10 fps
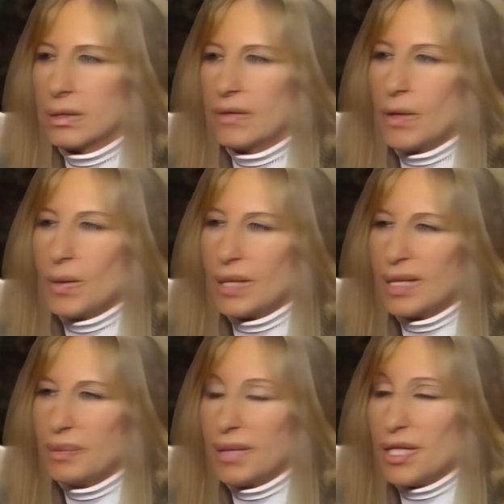I've always wanted
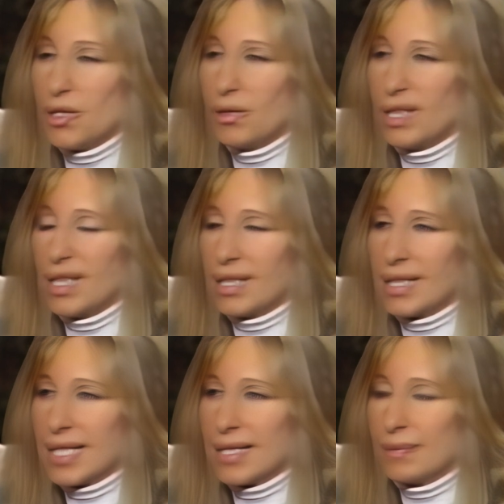to play Juliet. I
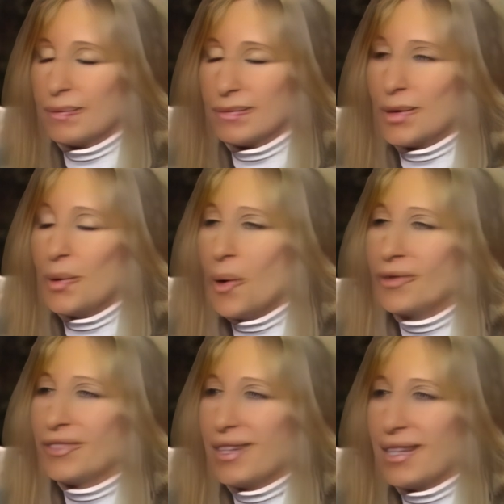guess I'm too old
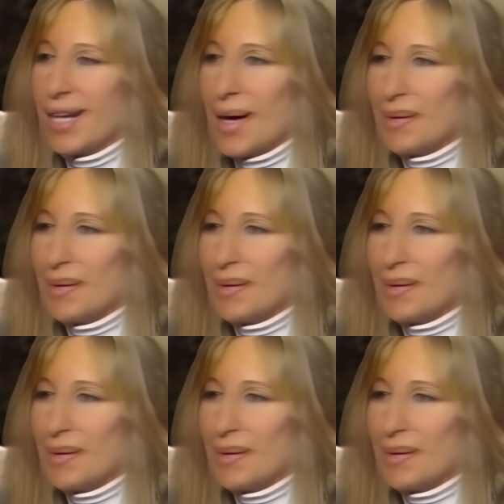for that now.